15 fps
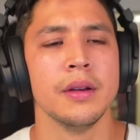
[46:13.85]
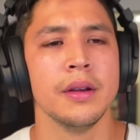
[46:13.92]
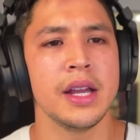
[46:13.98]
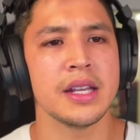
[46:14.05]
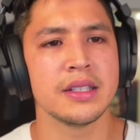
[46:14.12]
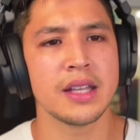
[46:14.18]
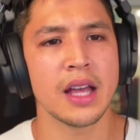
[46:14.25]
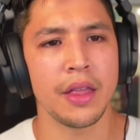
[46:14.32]

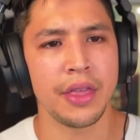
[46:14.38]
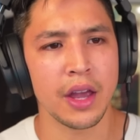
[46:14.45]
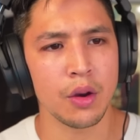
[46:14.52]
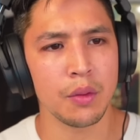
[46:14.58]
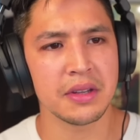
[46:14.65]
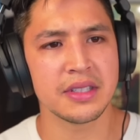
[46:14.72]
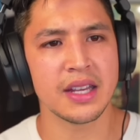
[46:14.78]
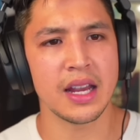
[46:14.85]
is that
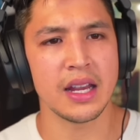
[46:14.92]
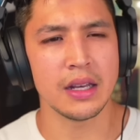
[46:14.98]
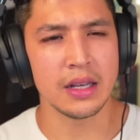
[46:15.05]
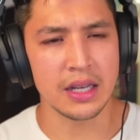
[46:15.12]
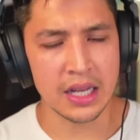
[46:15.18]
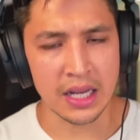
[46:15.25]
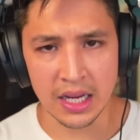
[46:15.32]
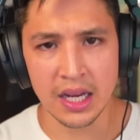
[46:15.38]
there is a
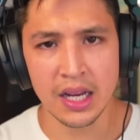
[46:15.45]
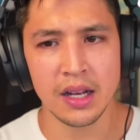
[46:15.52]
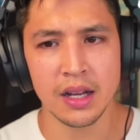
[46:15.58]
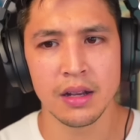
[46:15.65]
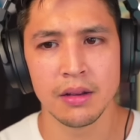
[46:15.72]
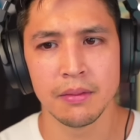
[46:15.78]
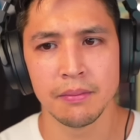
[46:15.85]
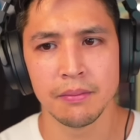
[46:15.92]
need
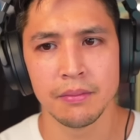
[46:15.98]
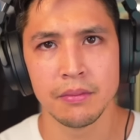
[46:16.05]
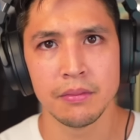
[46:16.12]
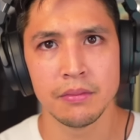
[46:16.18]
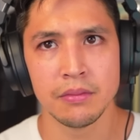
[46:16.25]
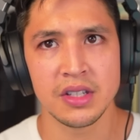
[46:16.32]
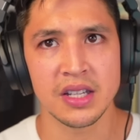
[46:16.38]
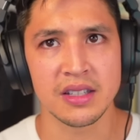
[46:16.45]

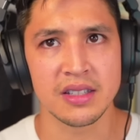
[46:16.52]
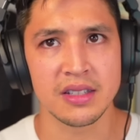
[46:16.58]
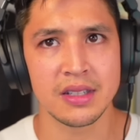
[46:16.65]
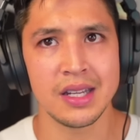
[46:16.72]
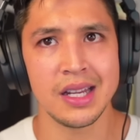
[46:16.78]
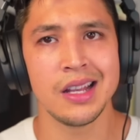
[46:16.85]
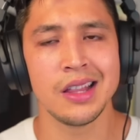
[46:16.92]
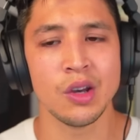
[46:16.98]
to
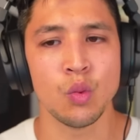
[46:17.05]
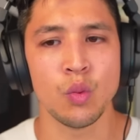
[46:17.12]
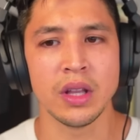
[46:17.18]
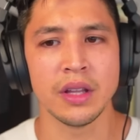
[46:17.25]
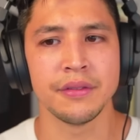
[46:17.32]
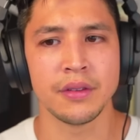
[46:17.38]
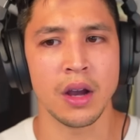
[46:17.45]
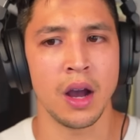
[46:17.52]
seek the will
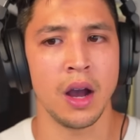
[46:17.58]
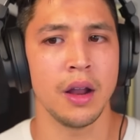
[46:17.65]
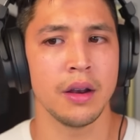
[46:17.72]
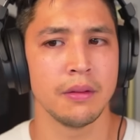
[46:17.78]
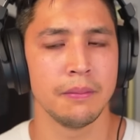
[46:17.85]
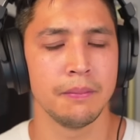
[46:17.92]
of God.